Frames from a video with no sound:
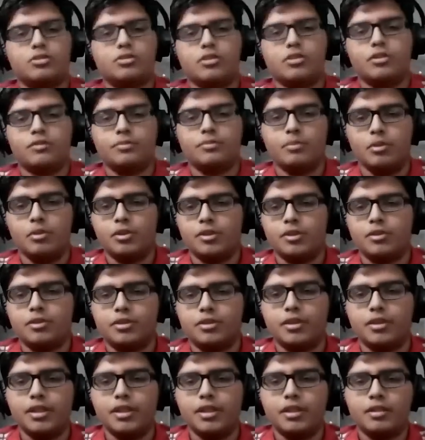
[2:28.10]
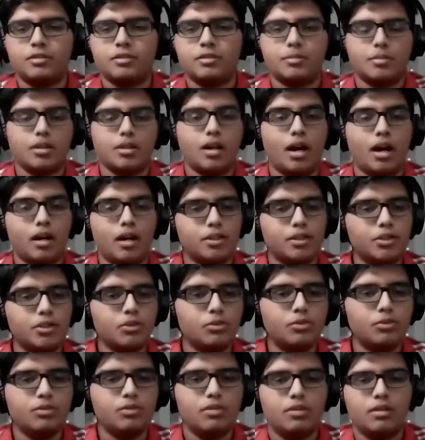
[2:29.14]
of more into the details about how
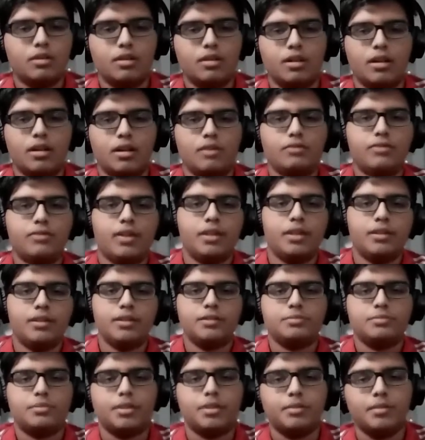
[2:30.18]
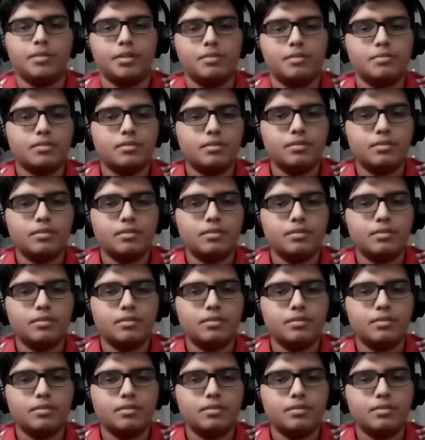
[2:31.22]
you find these premiums?